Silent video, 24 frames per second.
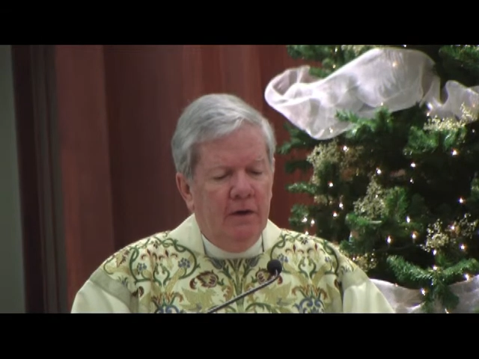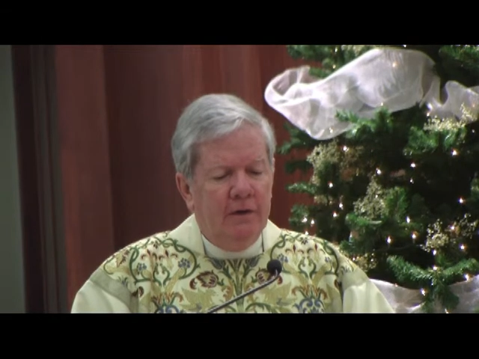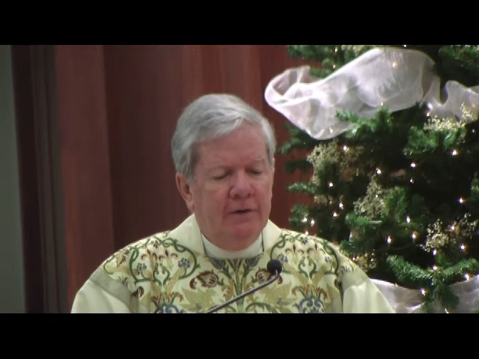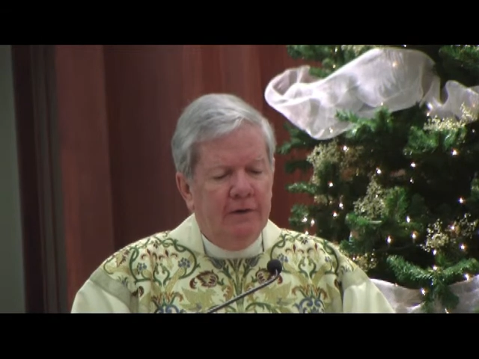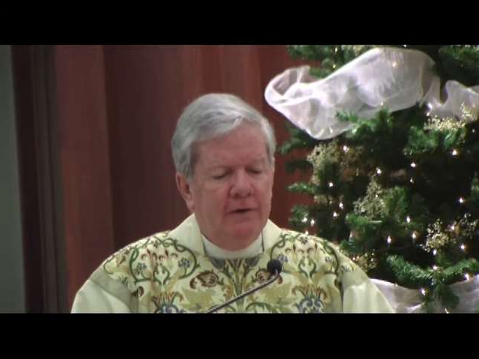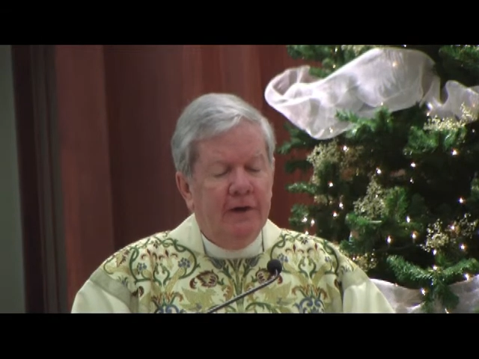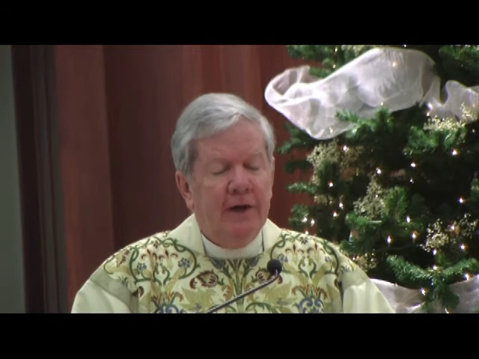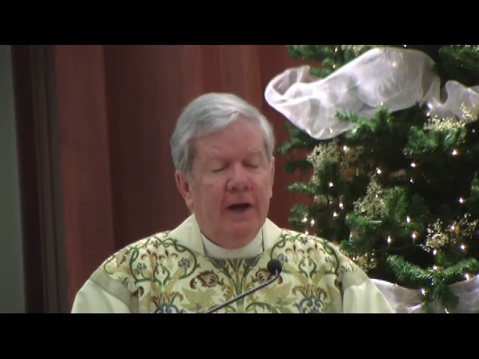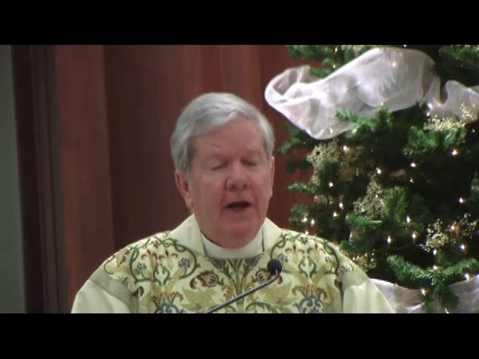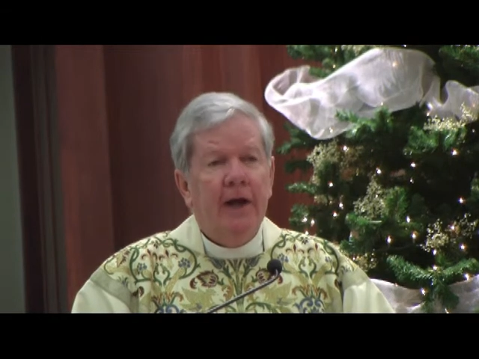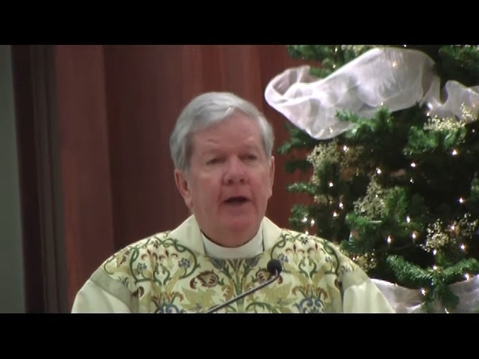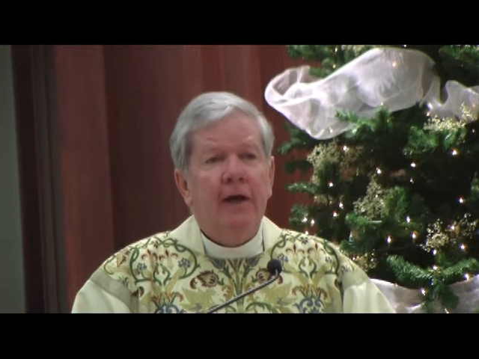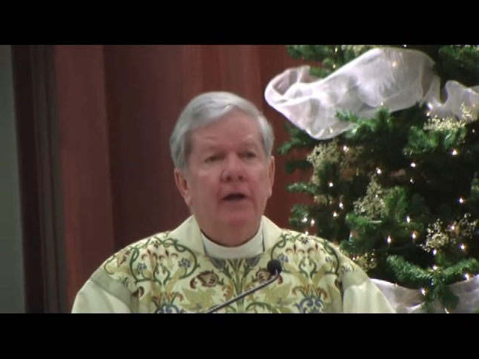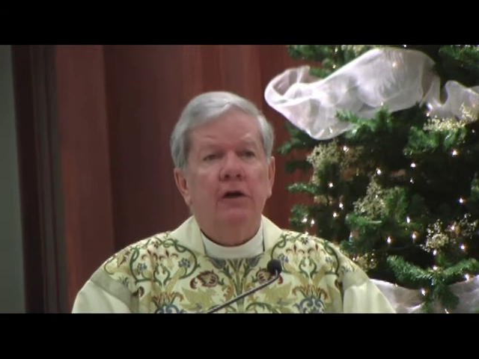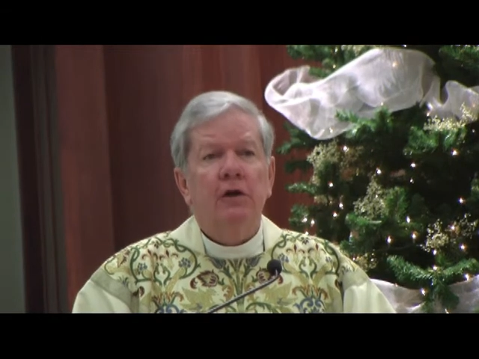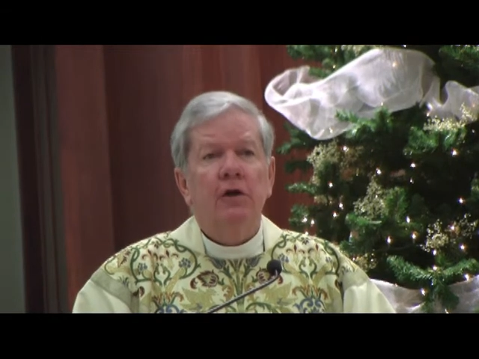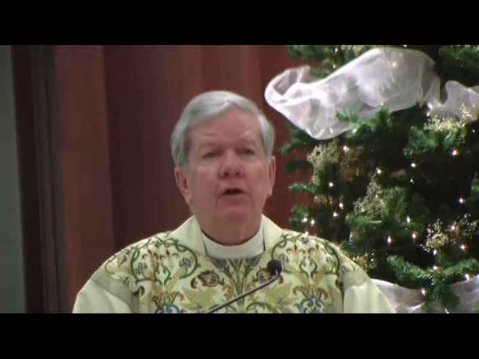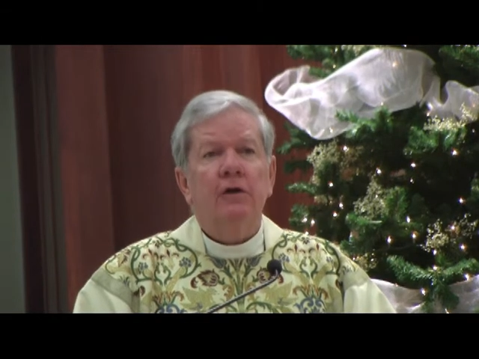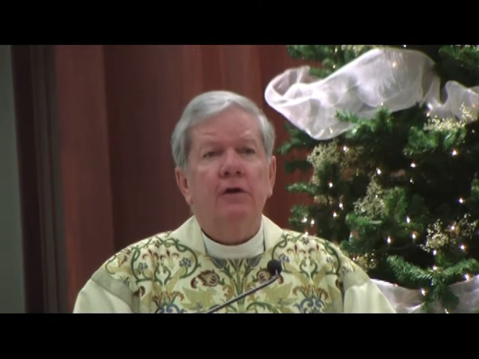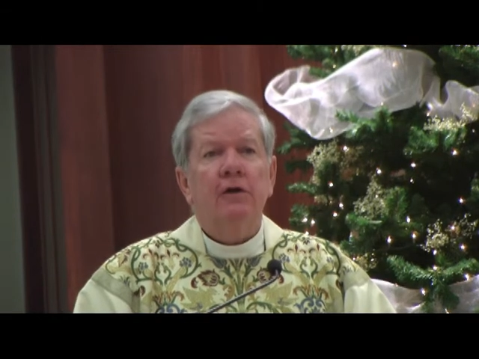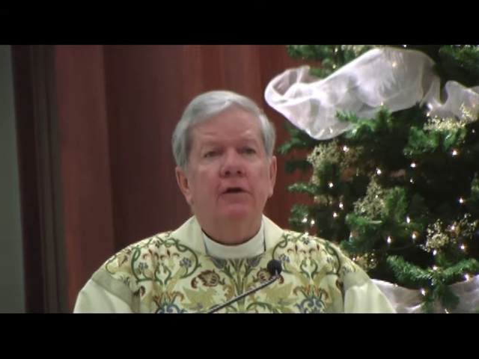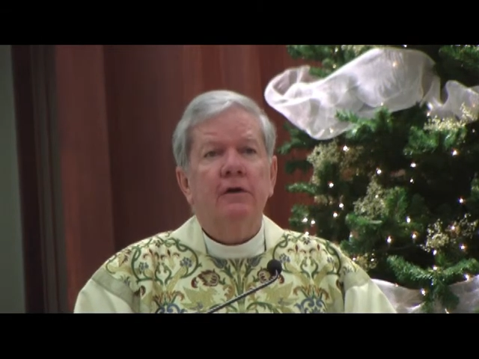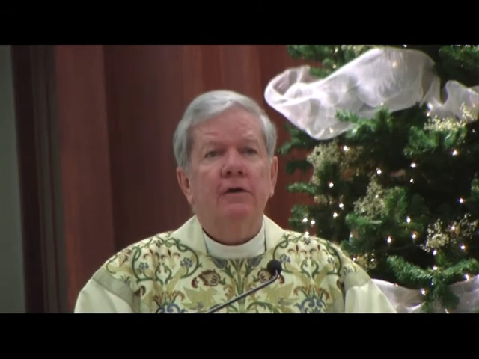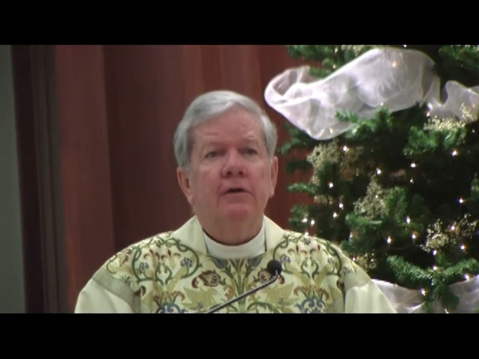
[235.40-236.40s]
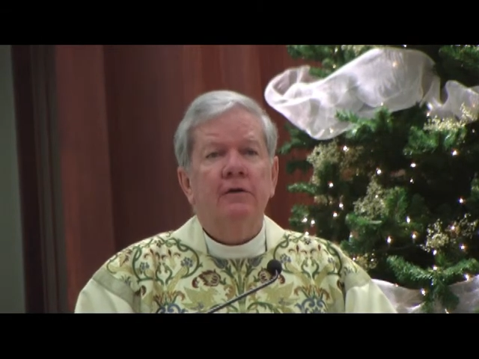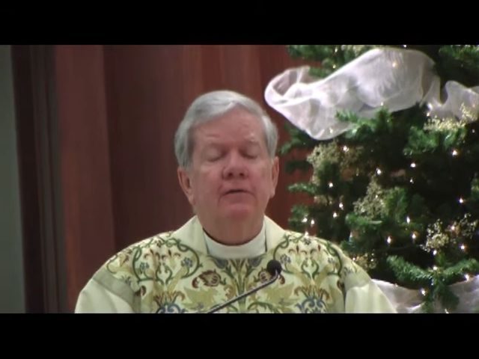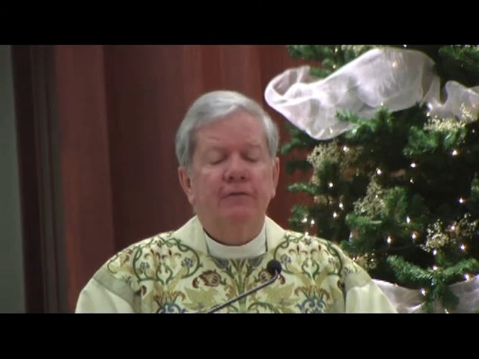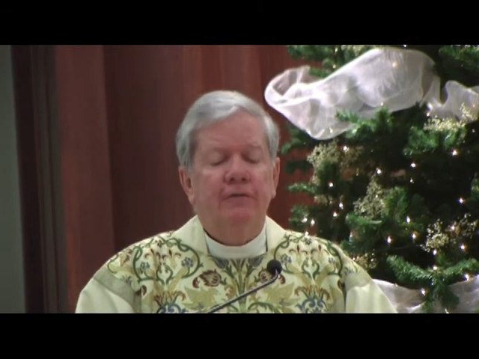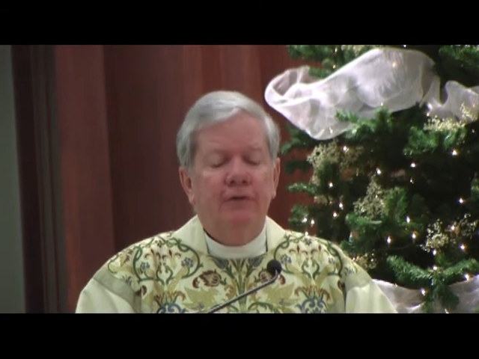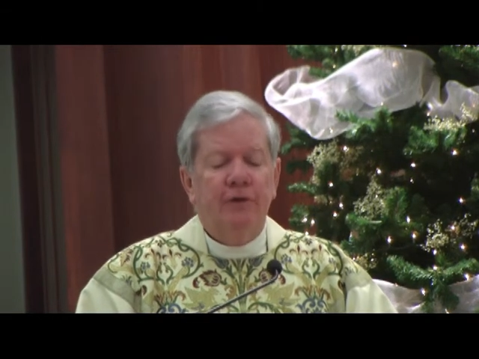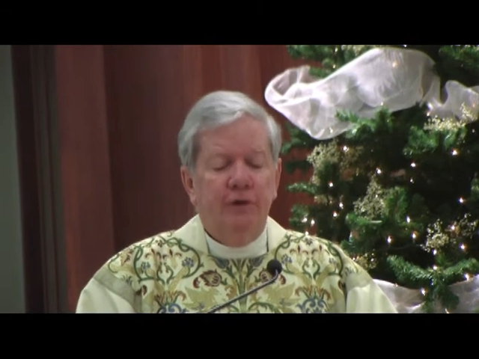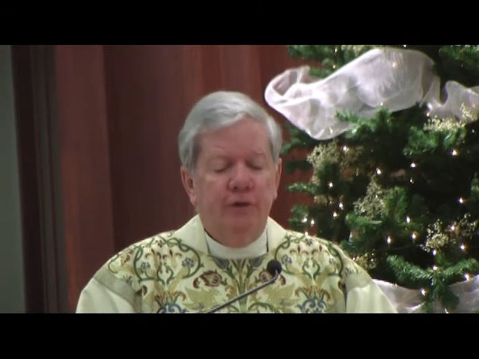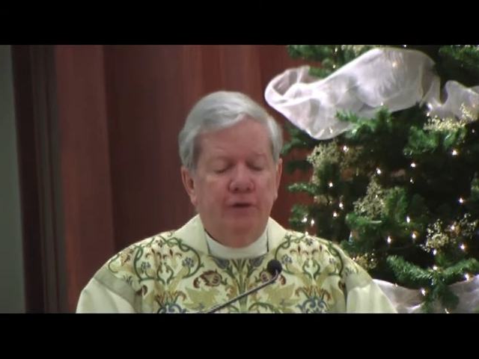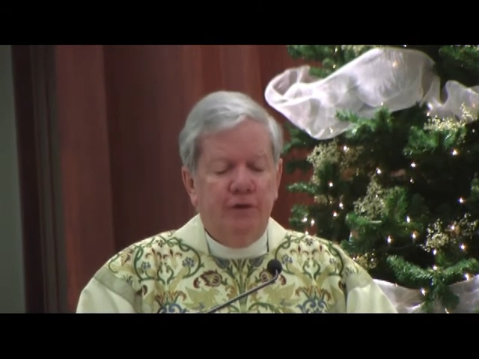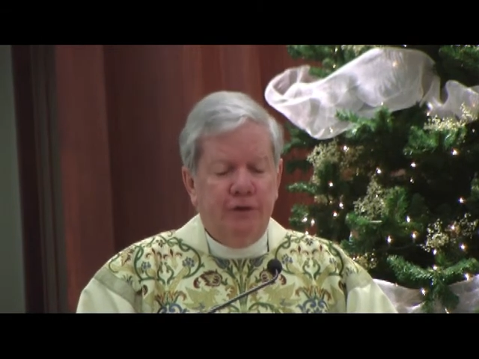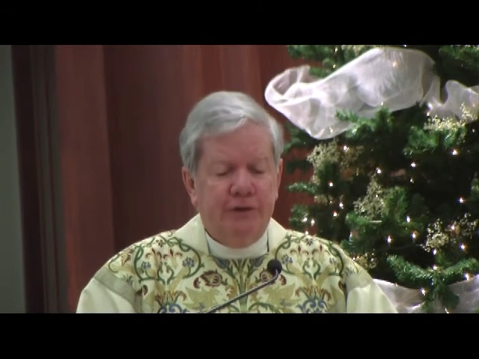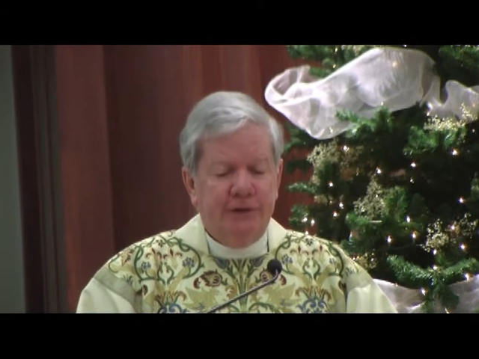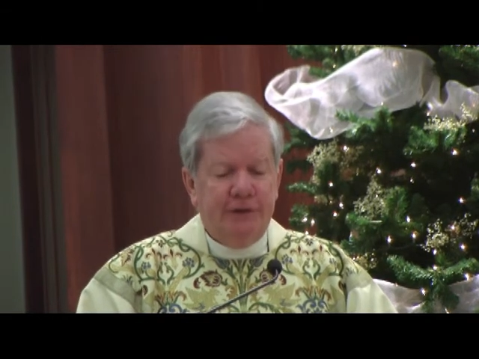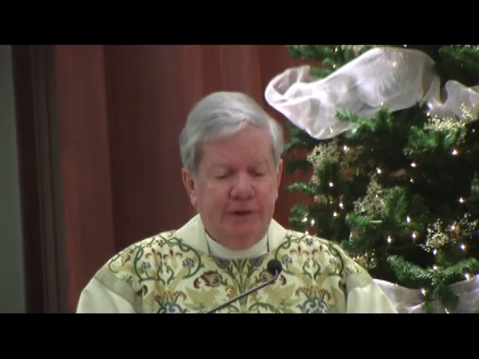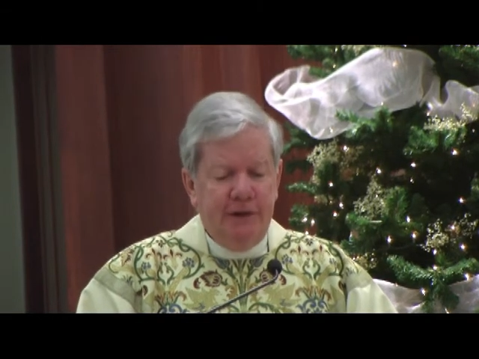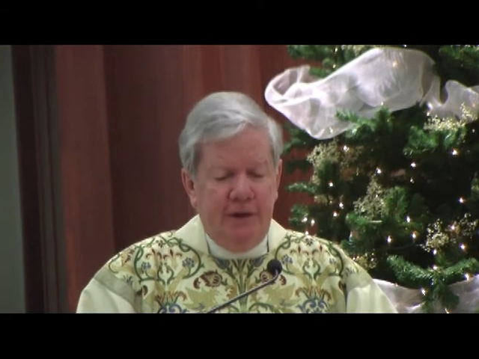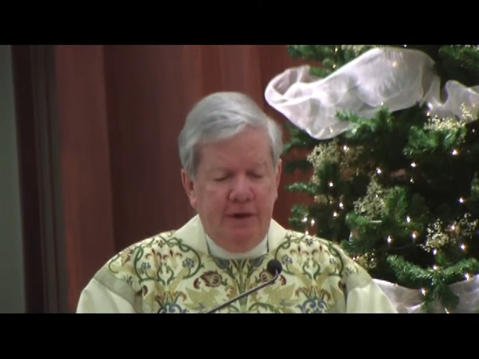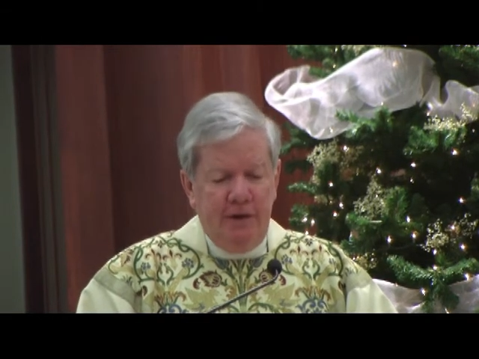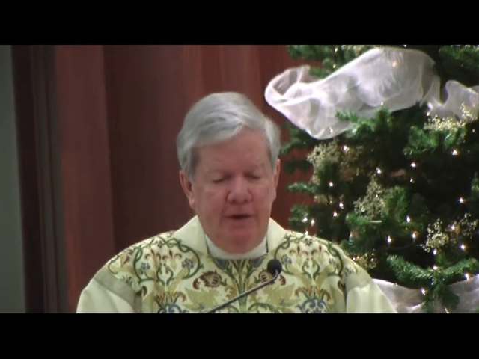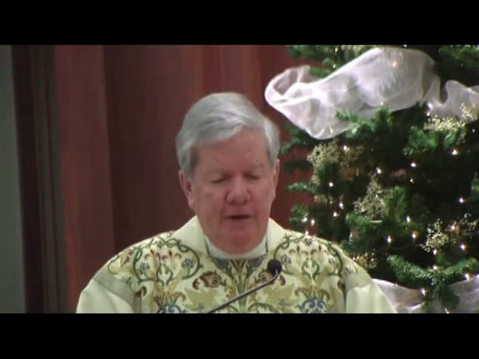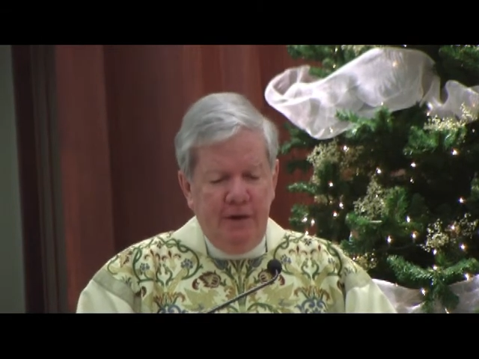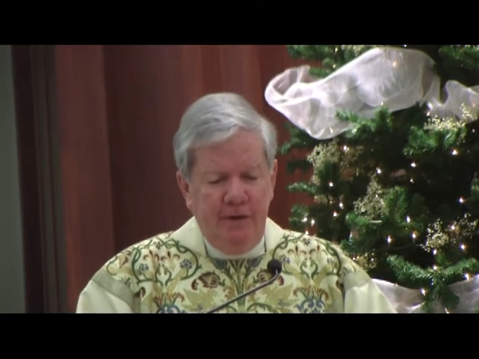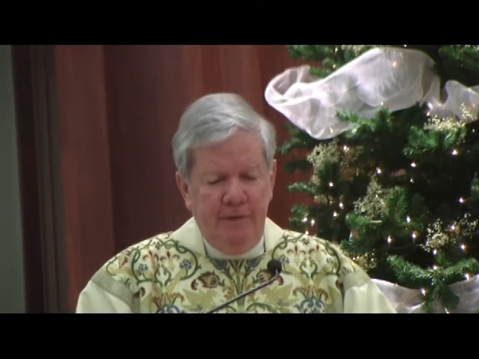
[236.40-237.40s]
Today, look for your
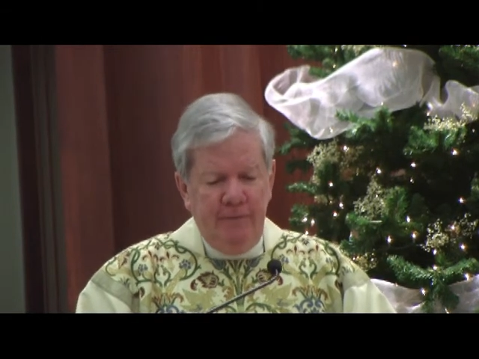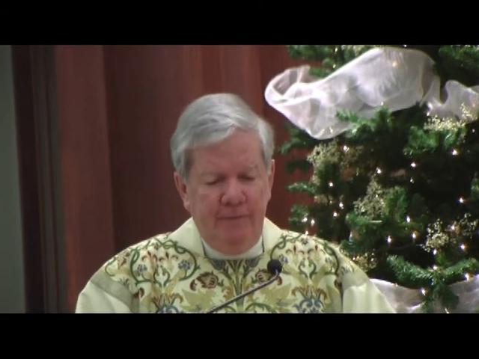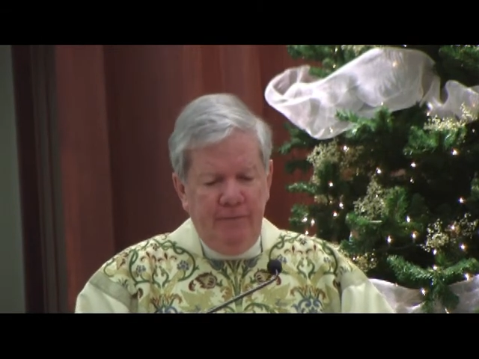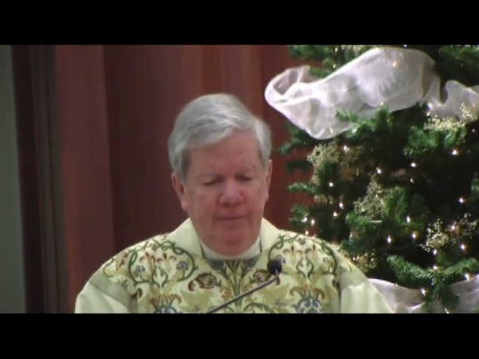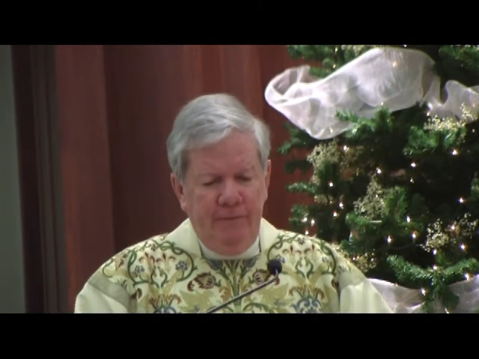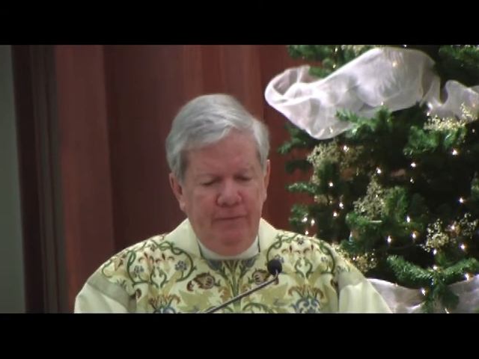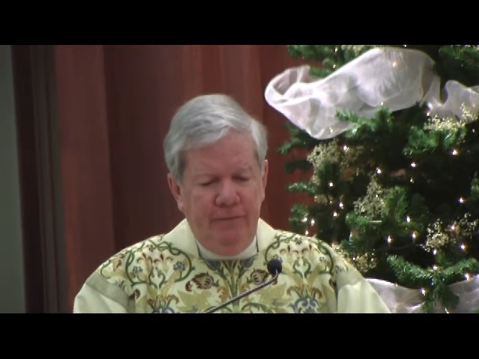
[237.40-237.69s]
star.